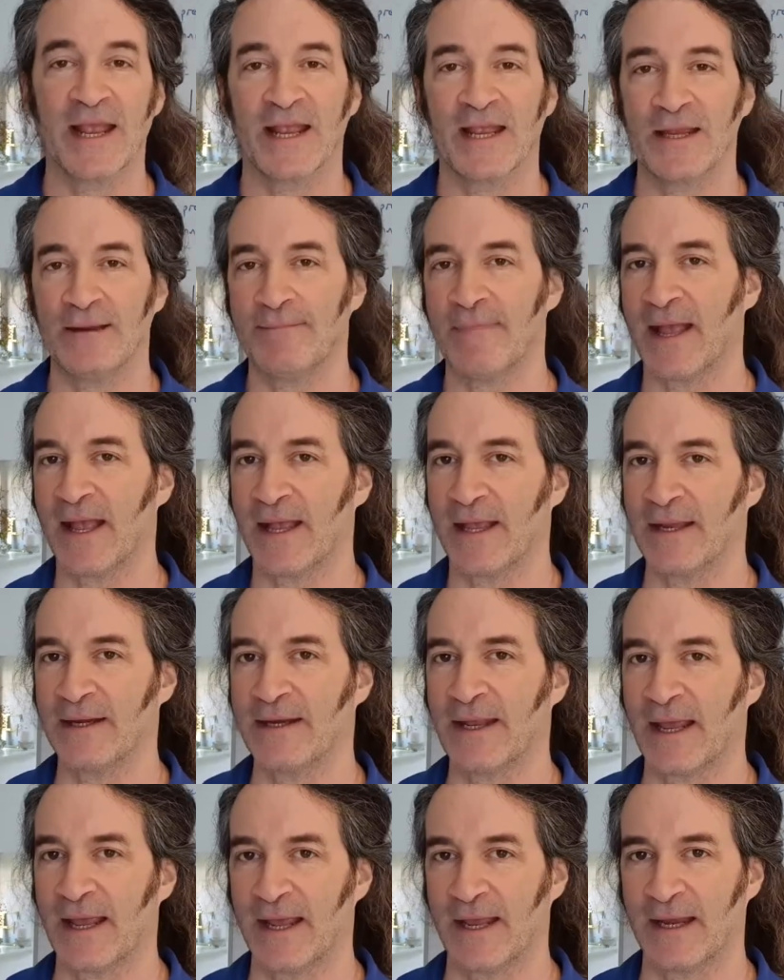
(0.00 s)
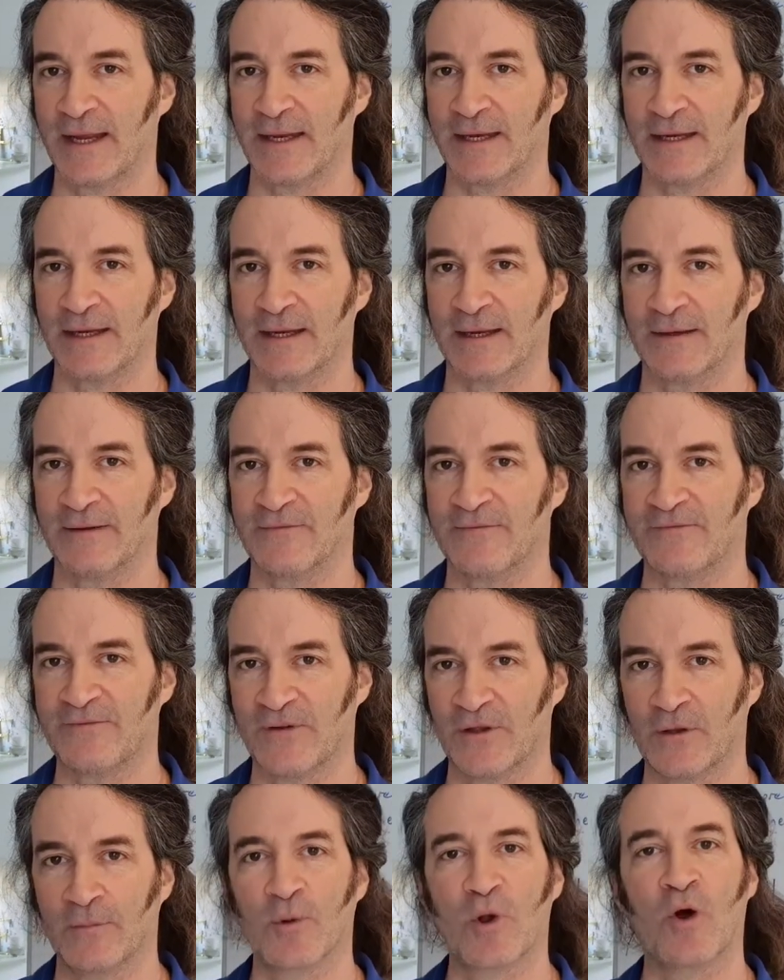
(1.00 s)
He made a
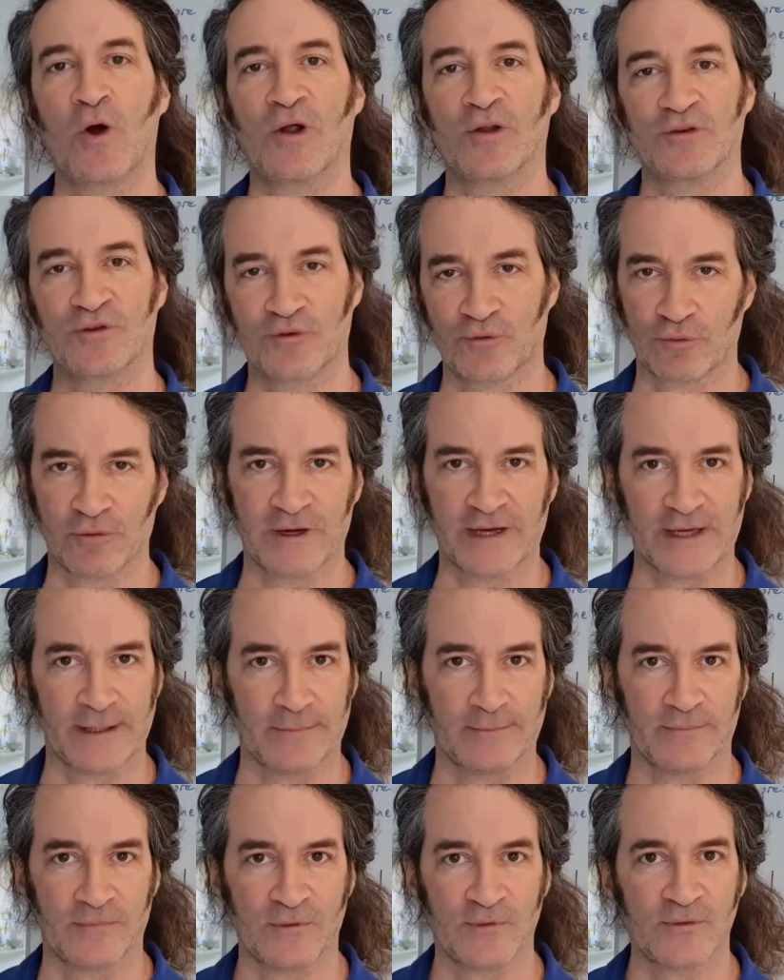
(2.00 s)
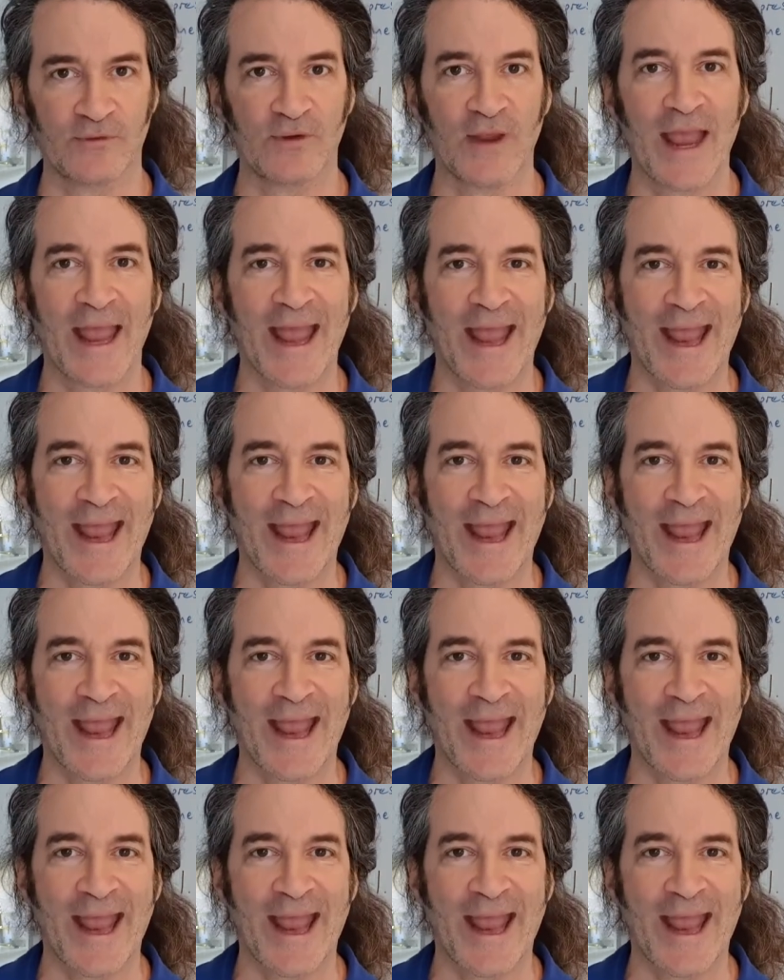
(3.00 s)
film called Dreams.